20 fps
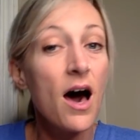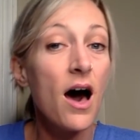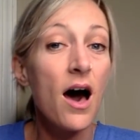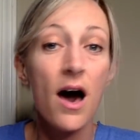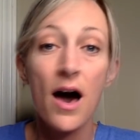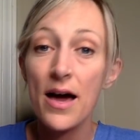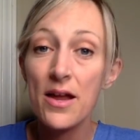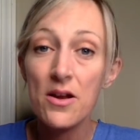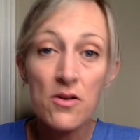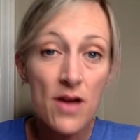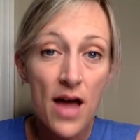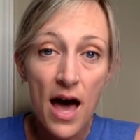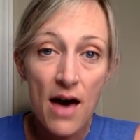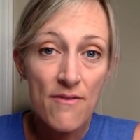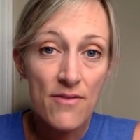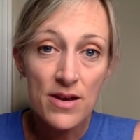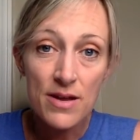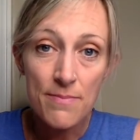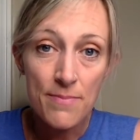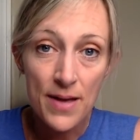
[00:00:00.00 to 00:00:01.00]
I don't have
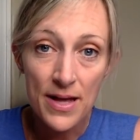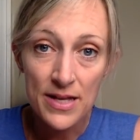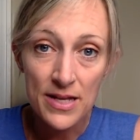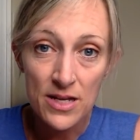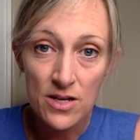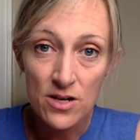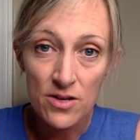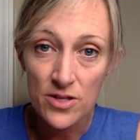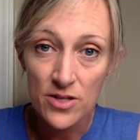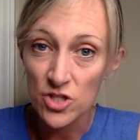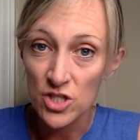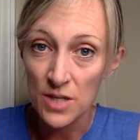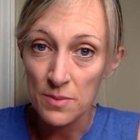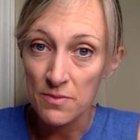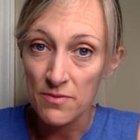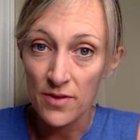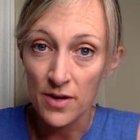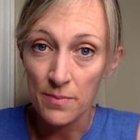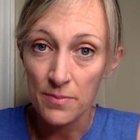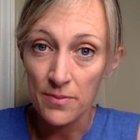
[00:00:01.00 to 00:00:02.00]
an opinion on the shape
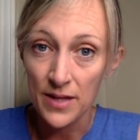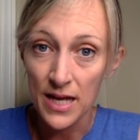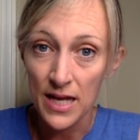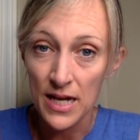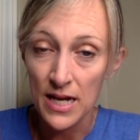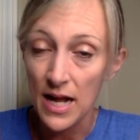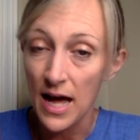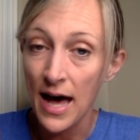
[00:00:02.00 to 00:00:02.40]
of our planet.